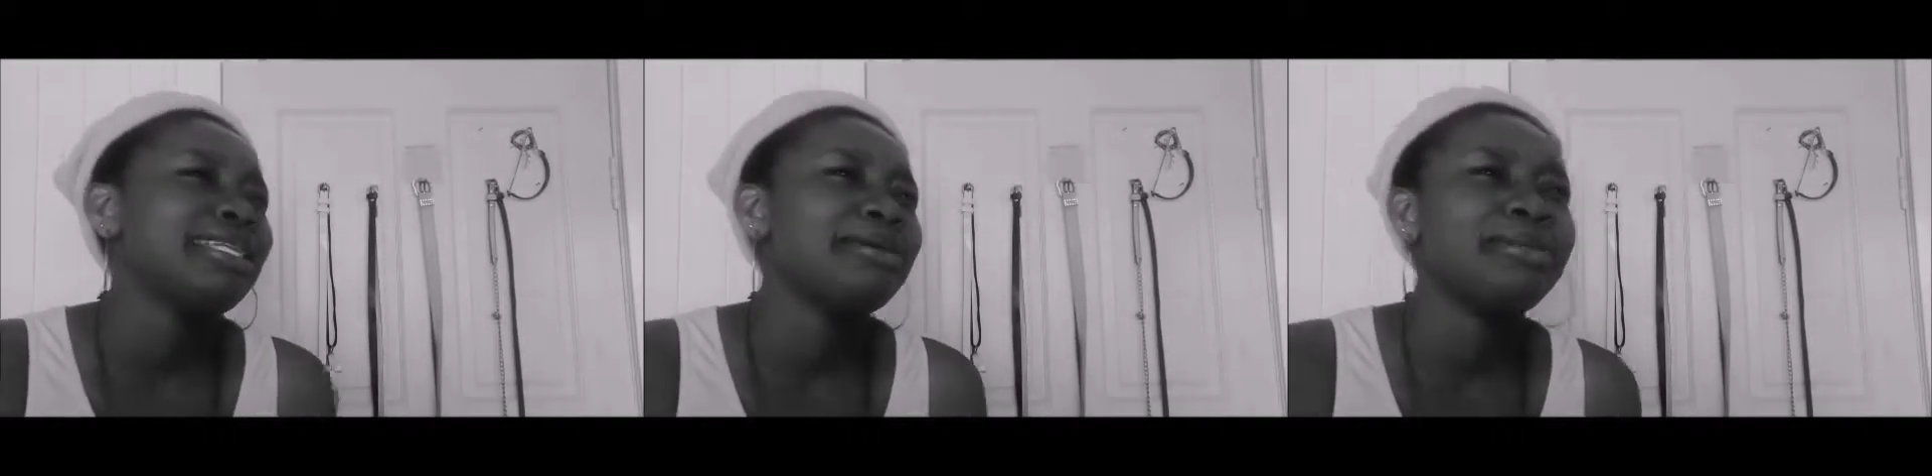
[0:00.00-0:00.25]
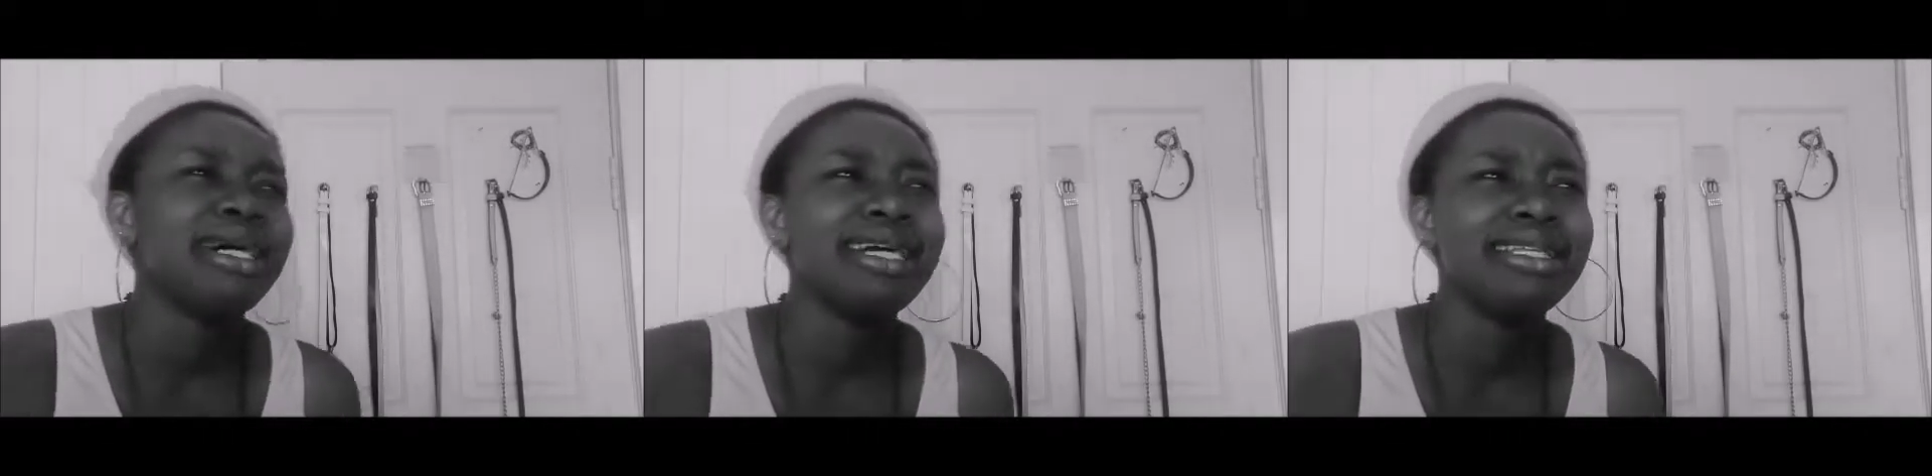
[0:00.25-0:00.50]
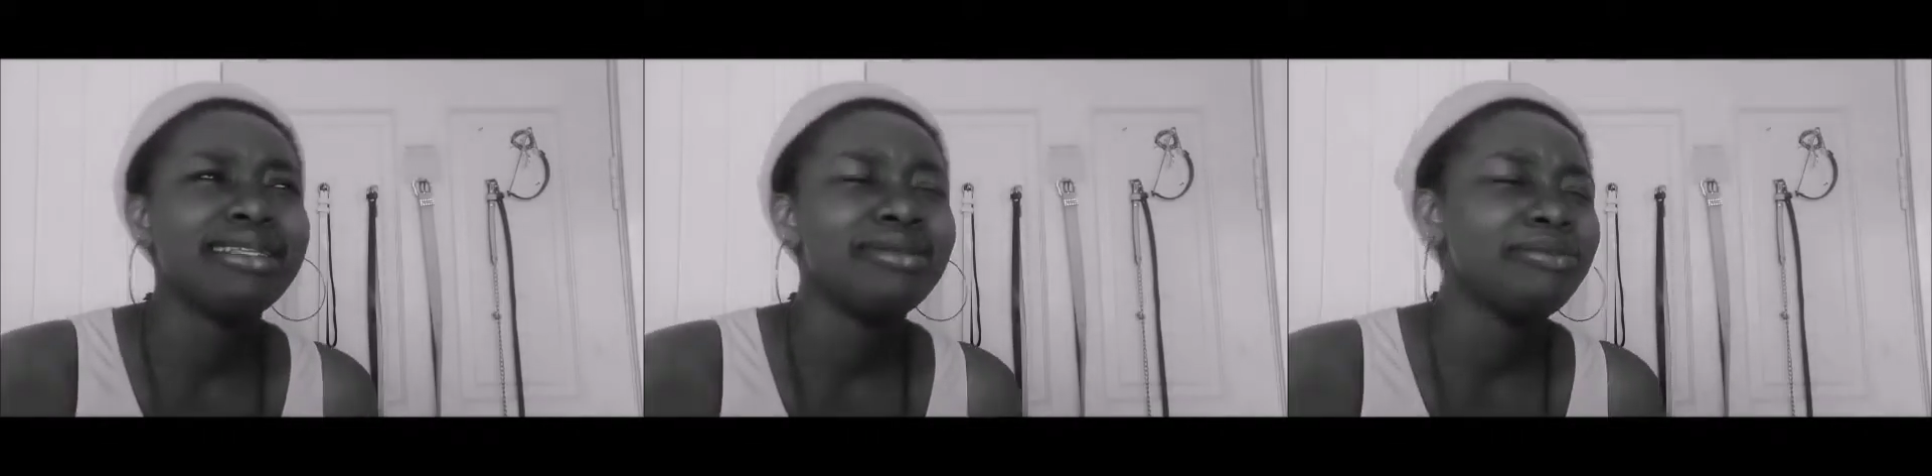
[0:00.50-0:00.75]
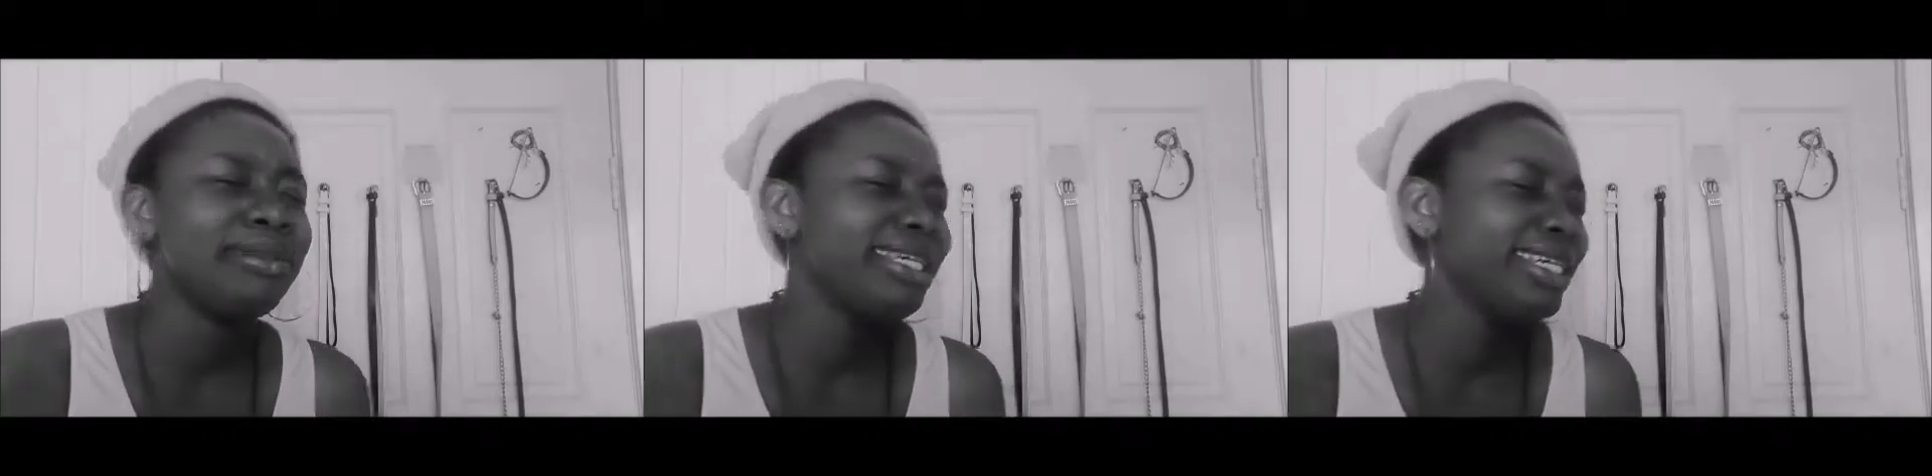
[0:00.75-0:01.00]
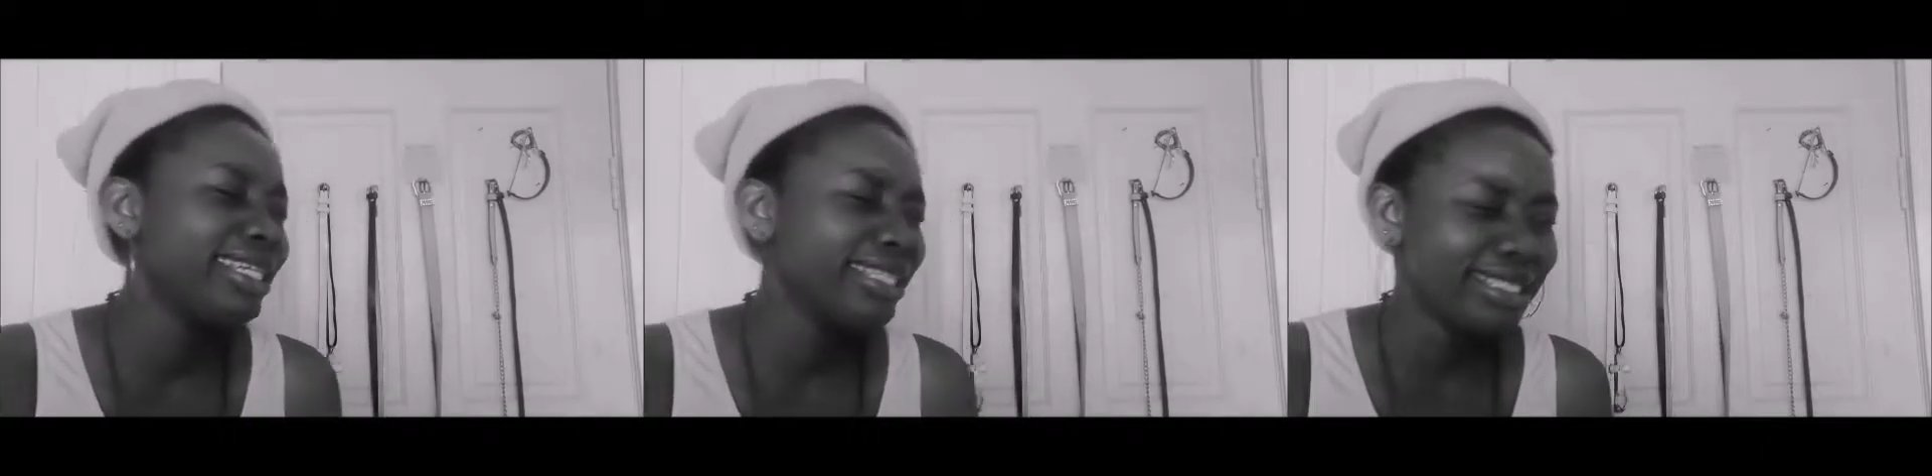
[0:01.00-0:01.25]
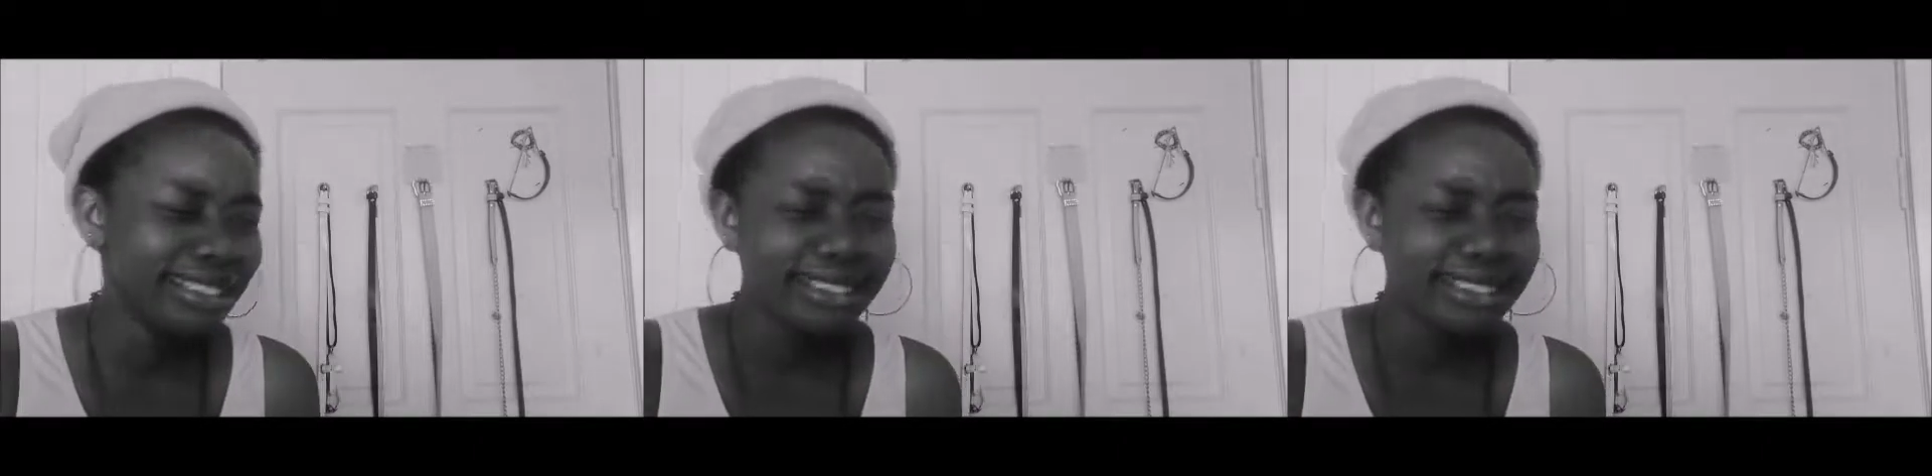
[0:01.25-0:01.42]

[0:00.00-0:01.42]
no man. Please.